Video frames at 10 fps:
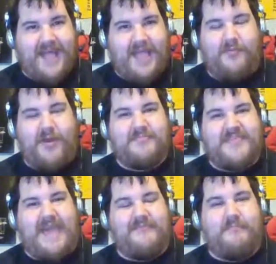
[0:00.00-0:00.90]
I want him
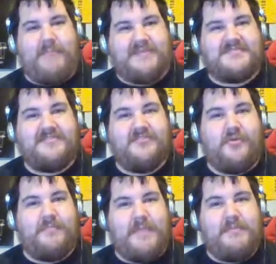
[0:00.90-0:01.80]
to have a bouncing
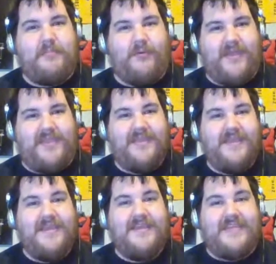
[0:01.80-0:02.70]
little baby boy
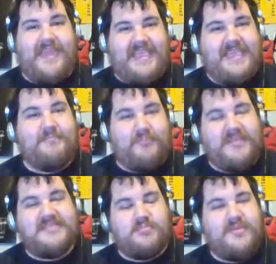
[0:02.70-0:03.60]
that he
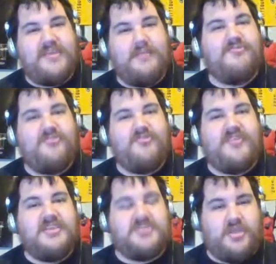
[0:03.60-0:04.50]
brings with him to
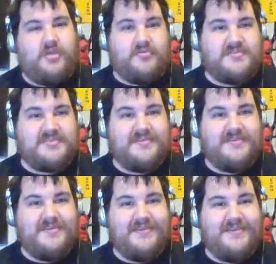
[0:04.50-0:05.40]
these shows.
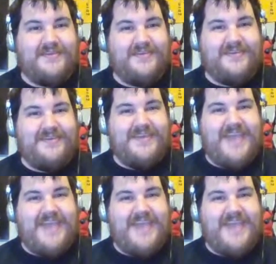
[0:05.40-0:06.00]
Mm-hmm. Mm-hmm.